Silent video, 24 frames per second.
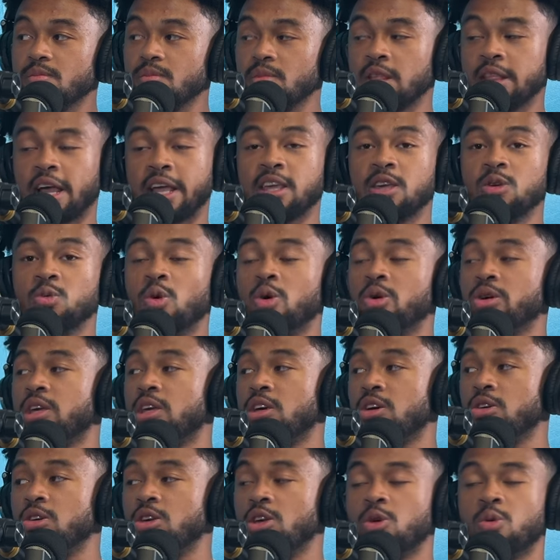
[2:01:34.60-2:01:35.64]
like he won't
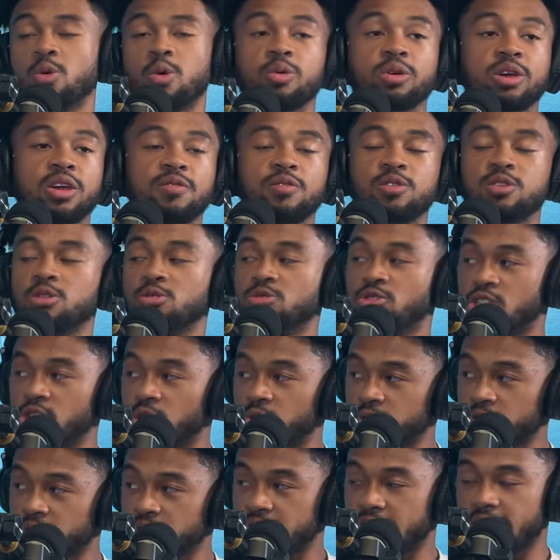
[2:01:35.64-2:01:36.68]
kill you, he won't give you no
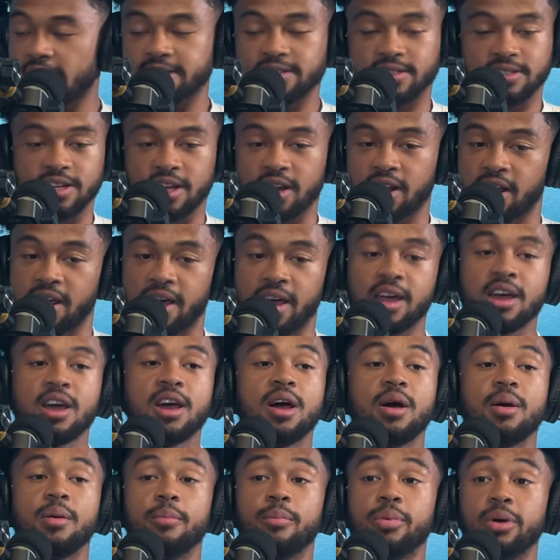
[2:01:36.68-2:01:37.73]
joker gas, none of that.
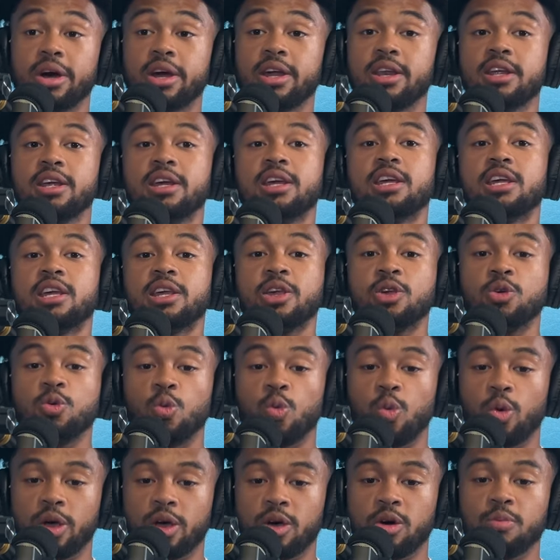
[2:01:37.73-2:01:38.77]
But he
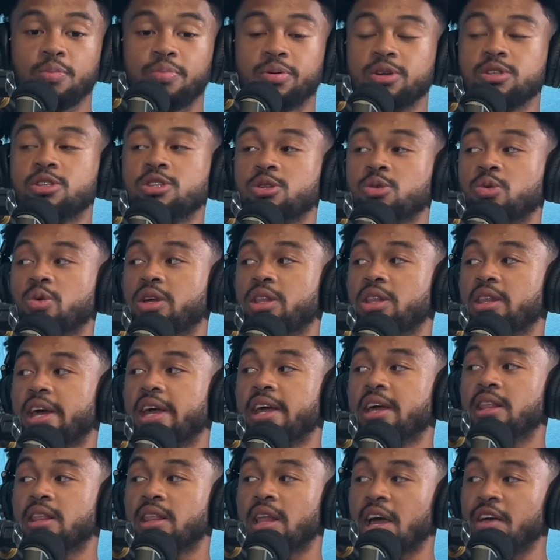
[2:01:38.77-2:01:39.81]
will put you in
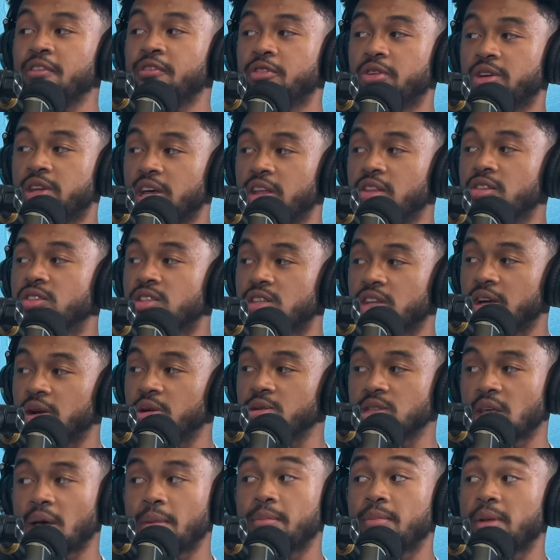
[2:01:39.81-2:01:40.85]
like life or death
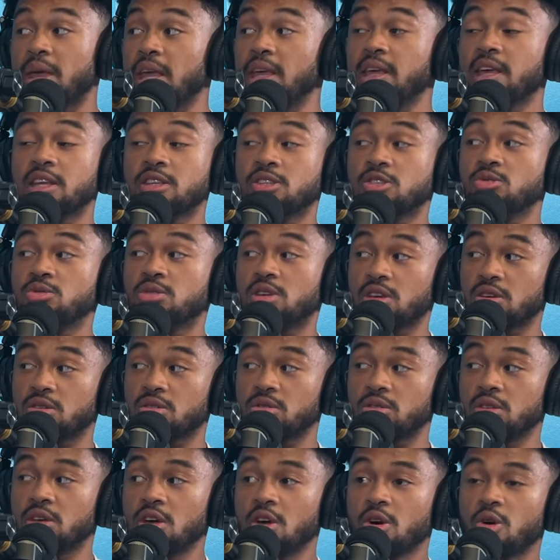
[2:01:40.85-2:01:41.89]
scenarios that may get you
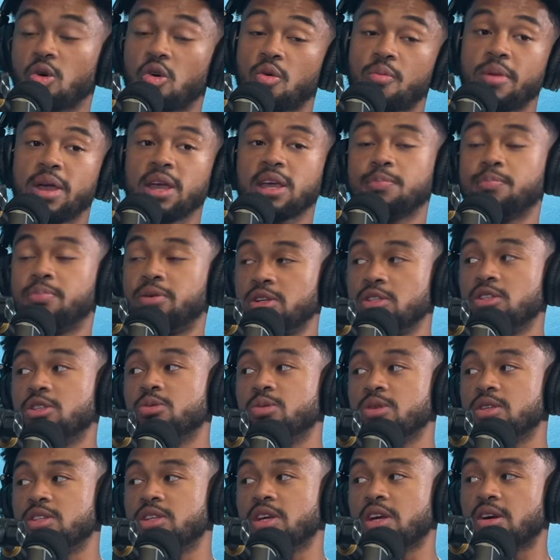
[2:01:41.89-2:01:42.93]
killed or may put
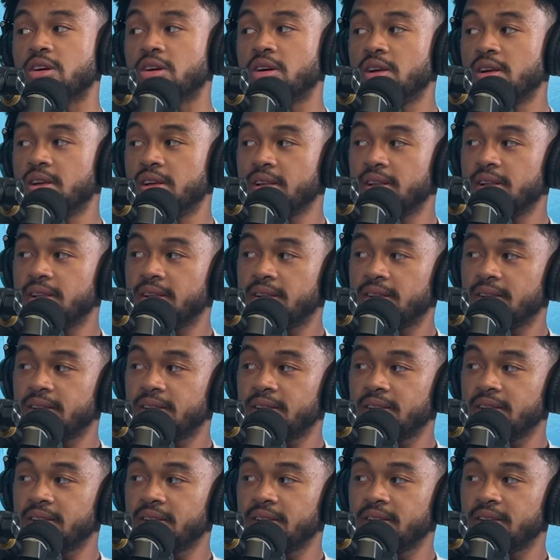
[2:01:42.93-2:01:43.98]
you in jail.
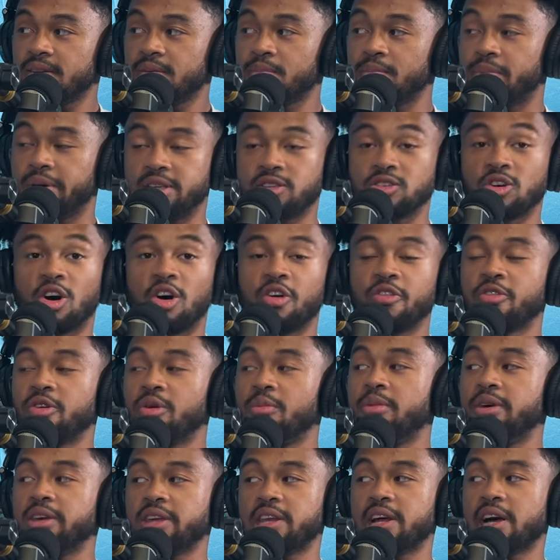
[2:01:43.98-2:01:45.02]
But it's all for
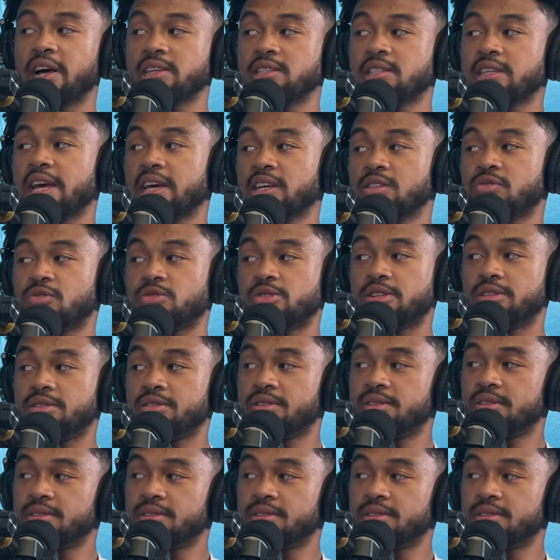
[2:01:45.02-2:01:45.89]
a million dollars tax free.